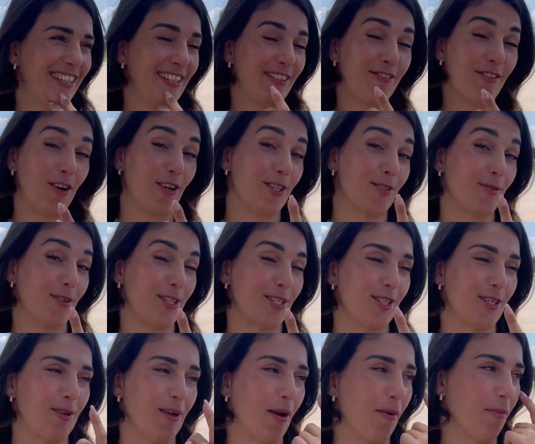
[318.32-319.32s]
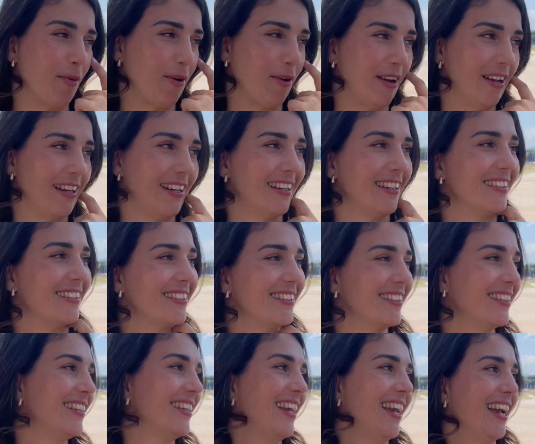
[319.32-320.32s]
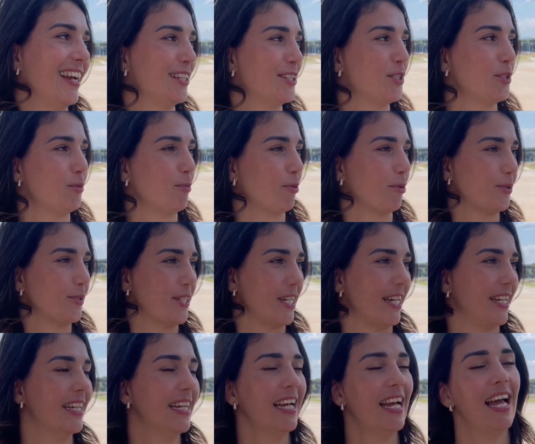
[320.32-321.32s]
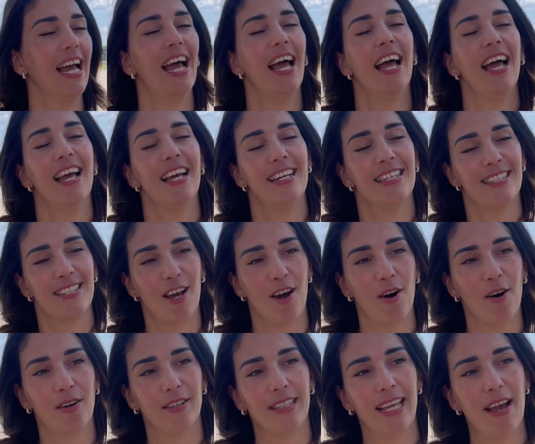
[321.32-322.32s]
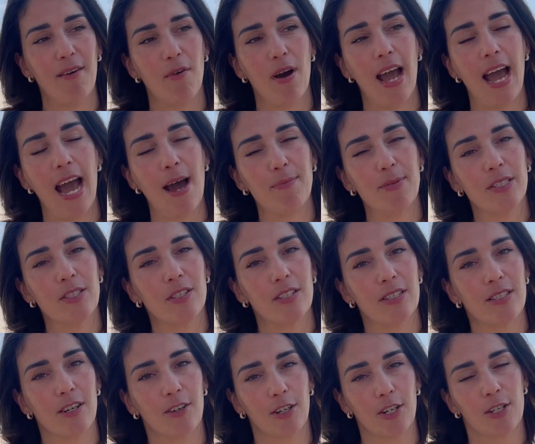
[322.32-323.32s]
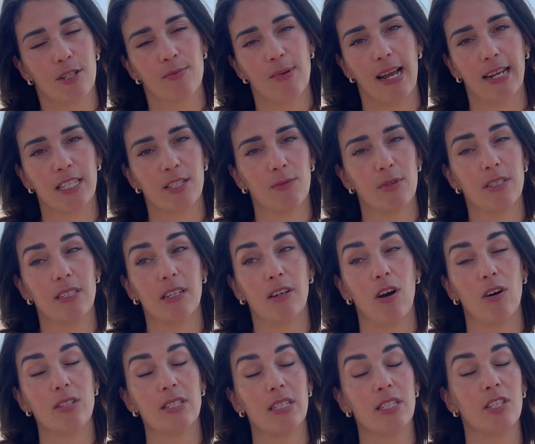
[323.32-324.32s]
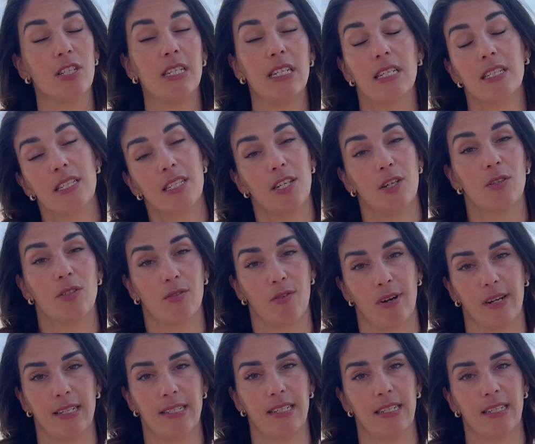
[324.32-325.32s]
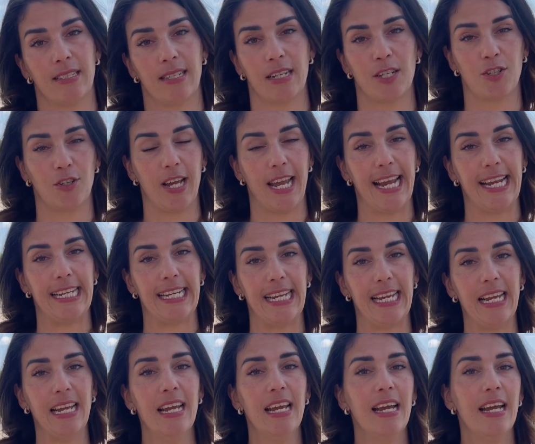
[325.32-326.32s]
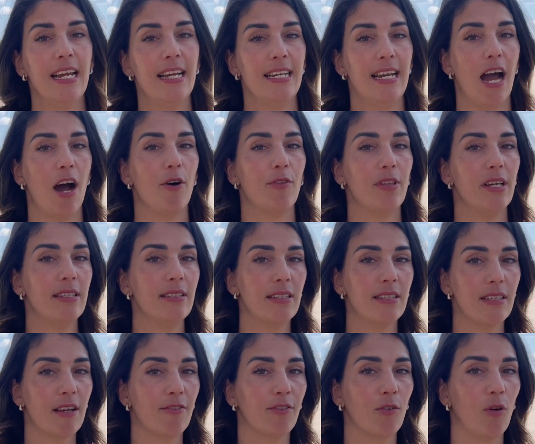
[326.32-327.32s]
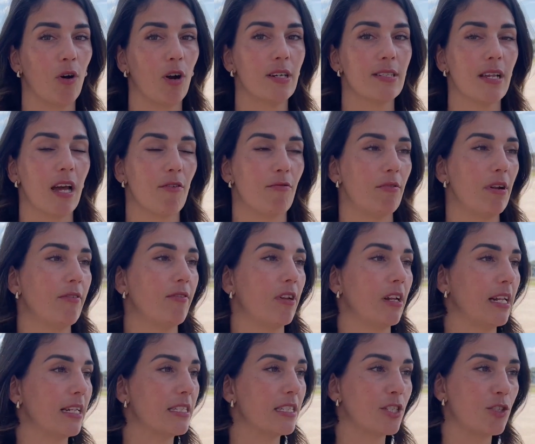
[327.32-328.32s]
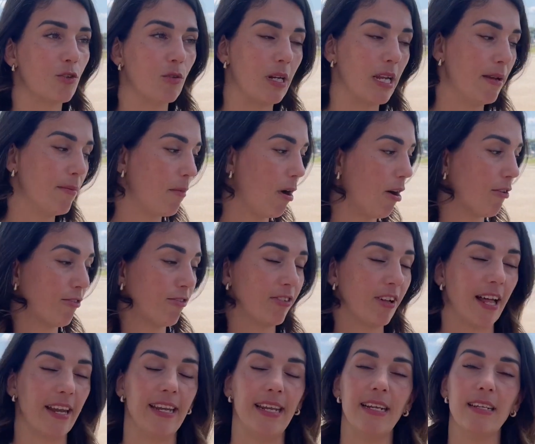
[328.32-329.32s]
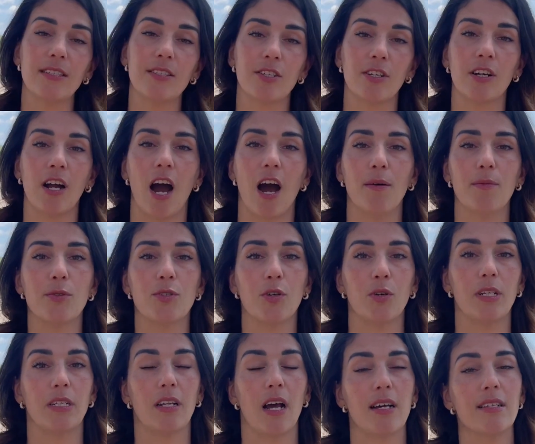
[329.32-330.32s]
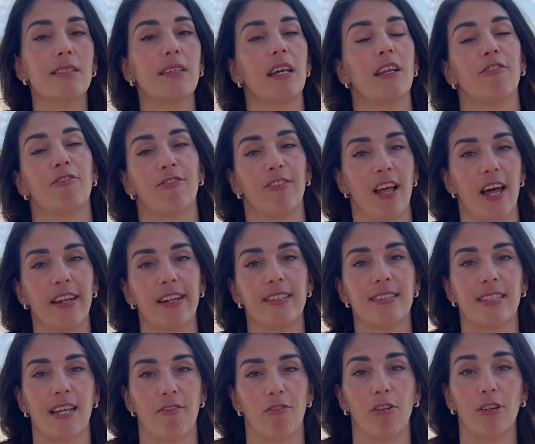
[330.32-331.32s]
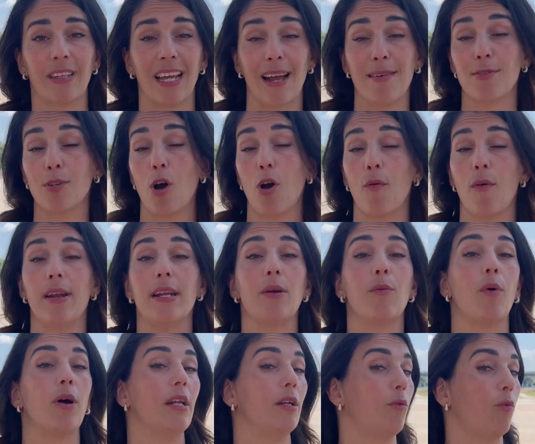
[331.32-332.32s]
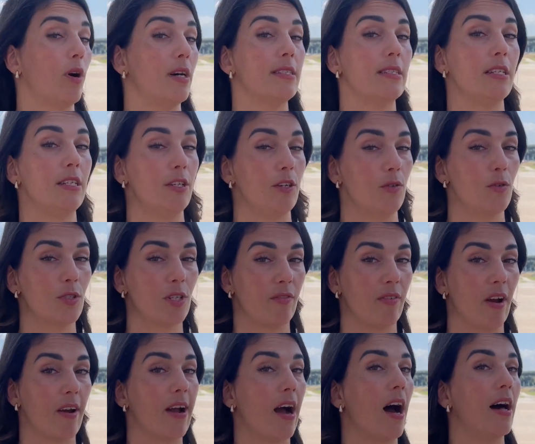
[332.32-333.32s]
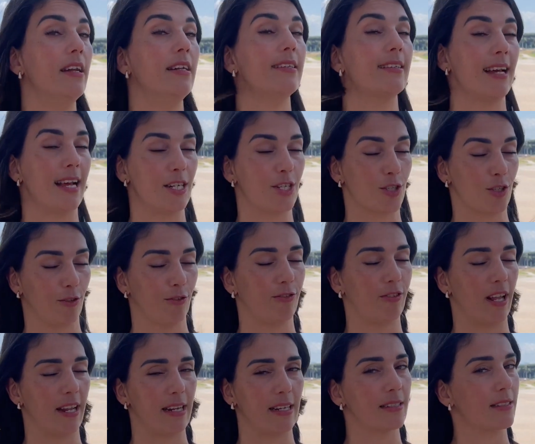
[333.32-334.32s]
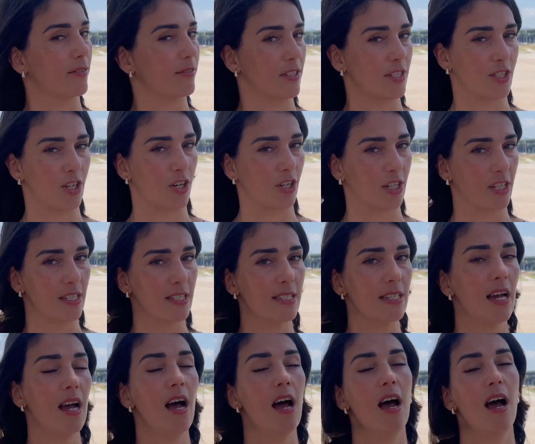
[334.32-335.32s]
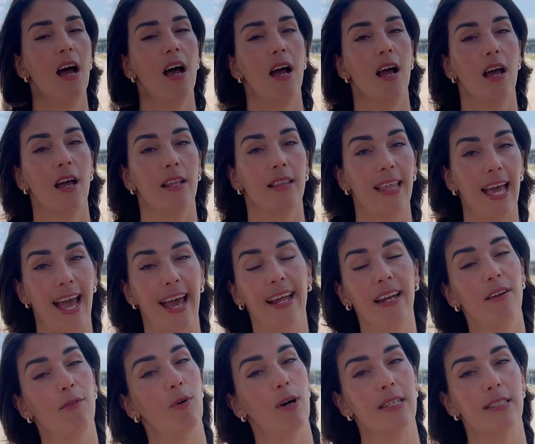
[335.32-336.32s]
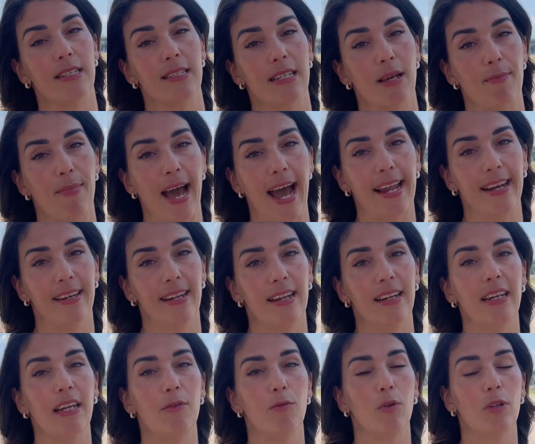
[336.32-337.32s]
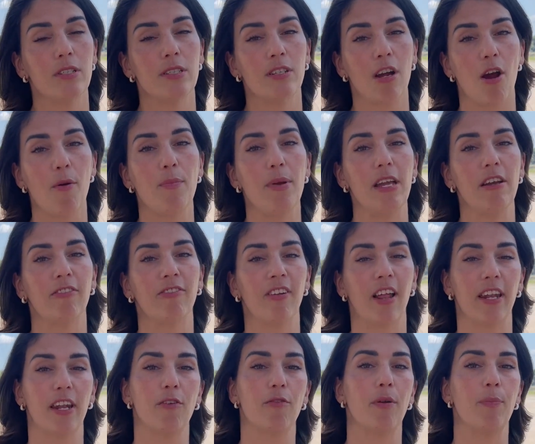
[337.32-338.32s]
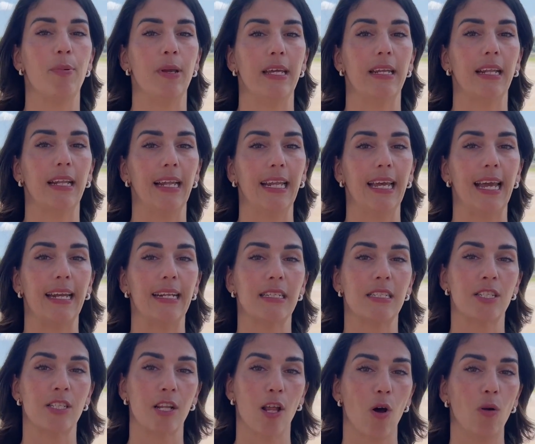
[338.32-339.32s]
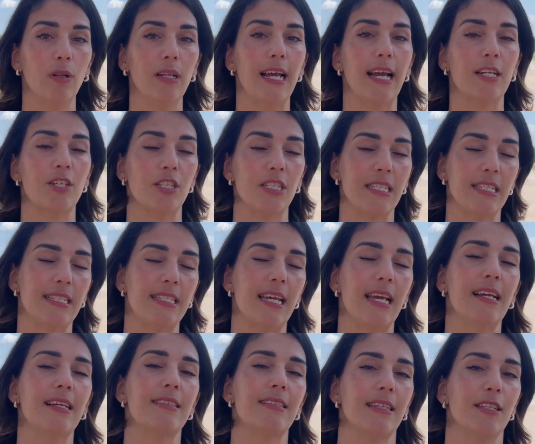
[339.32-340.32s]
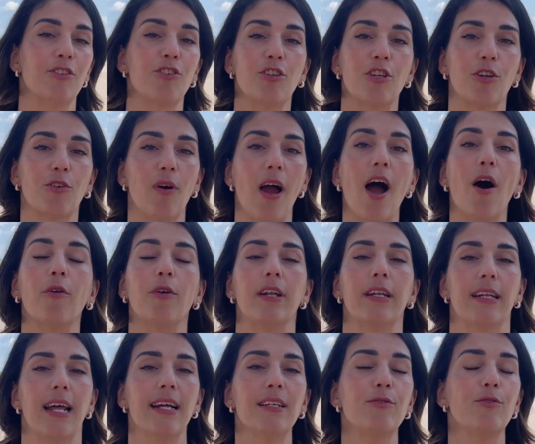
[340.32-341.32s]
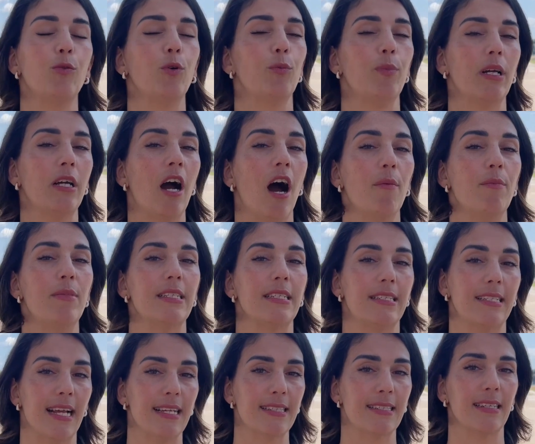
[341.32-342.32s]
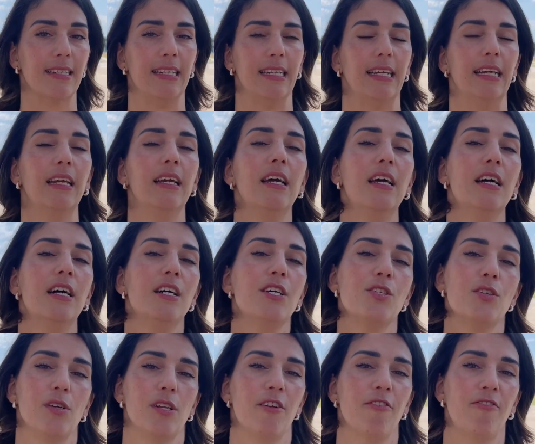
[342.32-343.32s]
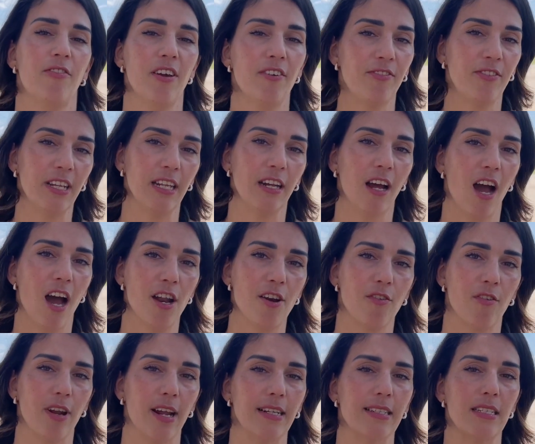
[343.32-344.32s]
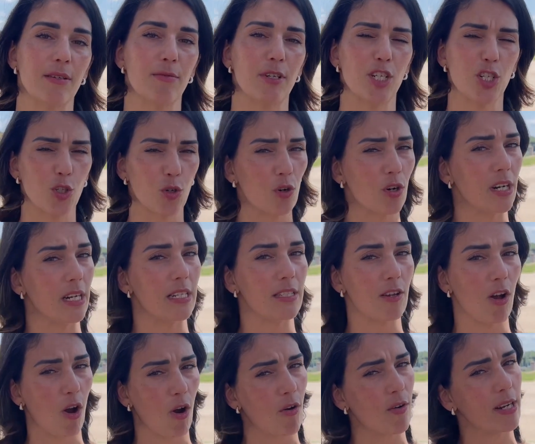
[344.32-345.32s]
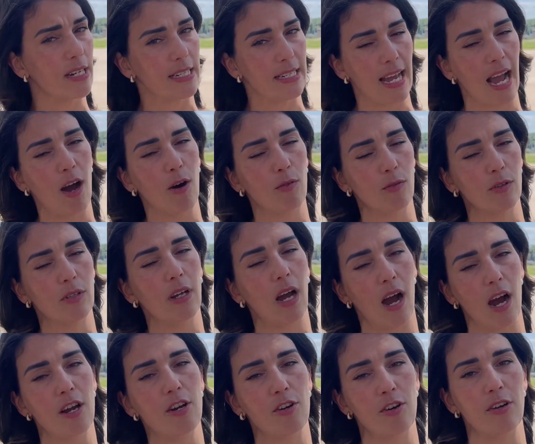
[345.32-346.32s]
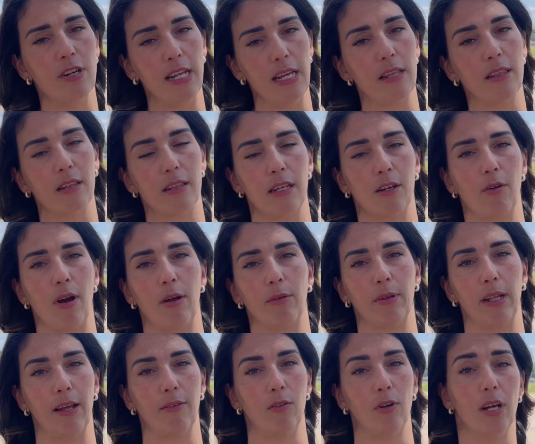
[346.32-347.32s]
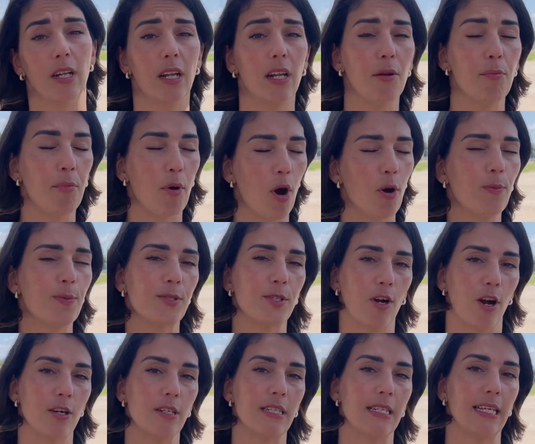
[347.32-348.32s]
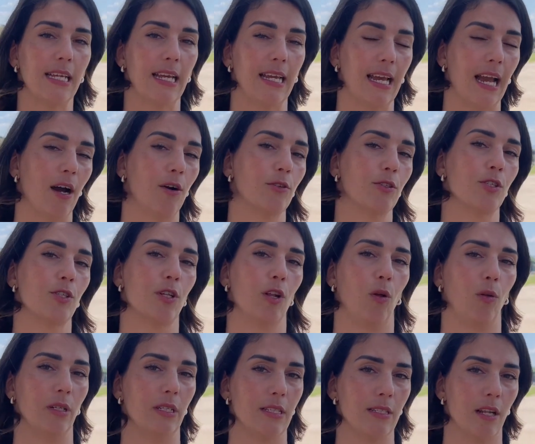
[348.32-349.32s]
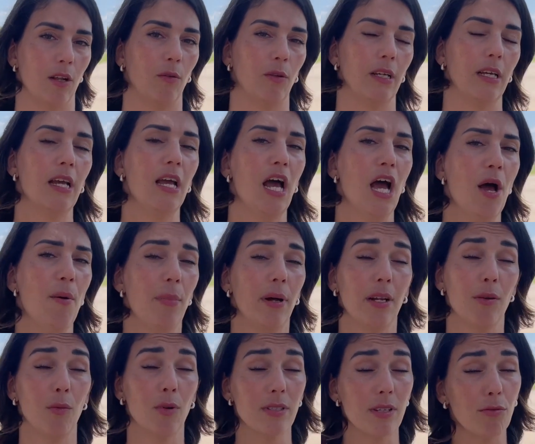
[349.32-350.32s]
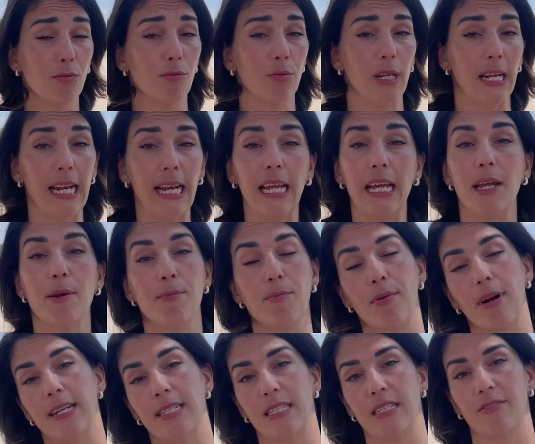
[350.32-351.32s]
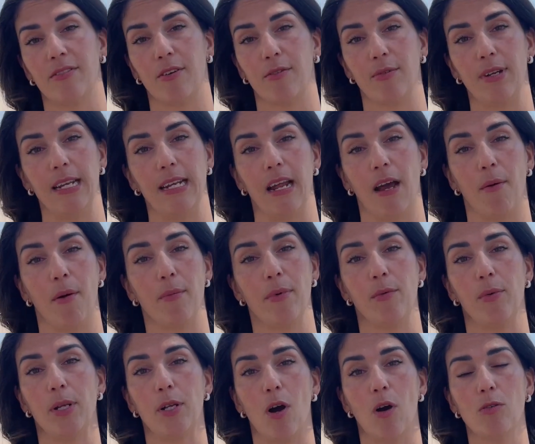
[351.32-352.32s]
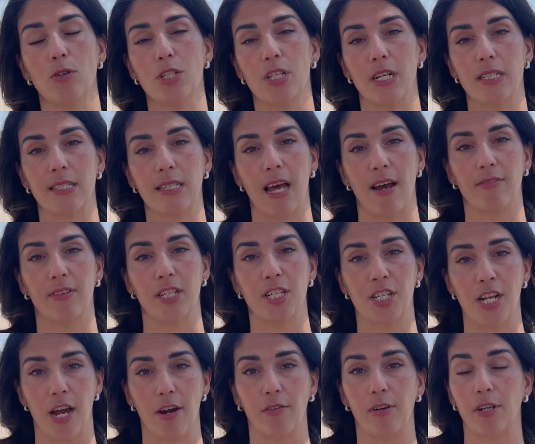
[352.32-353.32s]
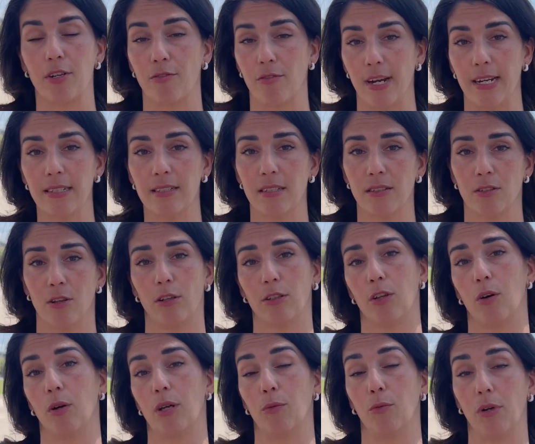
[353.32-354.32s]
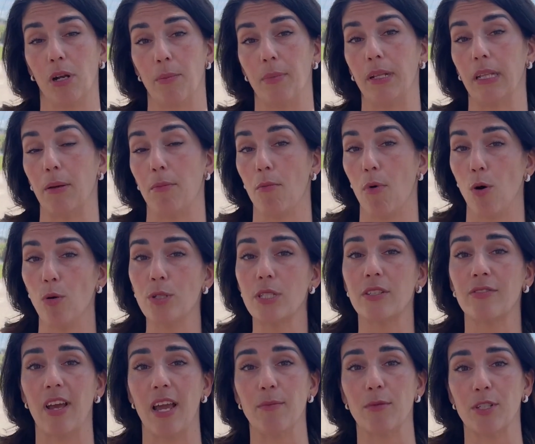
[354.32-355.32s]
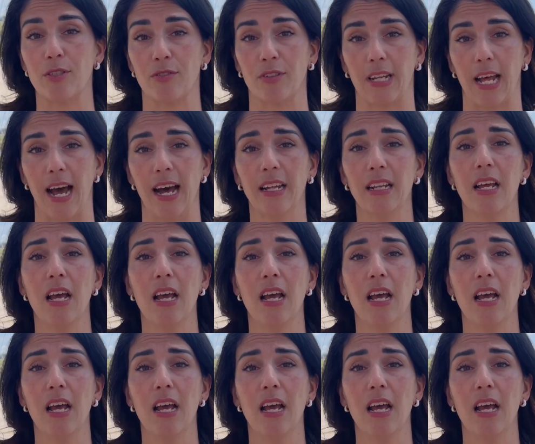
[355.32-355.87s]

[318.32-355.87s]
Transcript: First one showed up already. Et tu, Brute. So then what happens to the Circus Maximus? It goes into disuse around the 6th century AD. Now this is of course a rivulet stream of floodings to come, so it does get flooded several times already when it was in use, so very unintentional floodings of the circus. Then once it's abandoned, it will start being flooded repeatedly, and it slowly actually sinks into the ground, and that will become its destiny. So in the 1500s, the majority is already down underneath the ground level, and then the Pope started digging out slowly. But it was a really impressive arena. I mean, we don't just have the chariot races, although it would have been the most famous for that,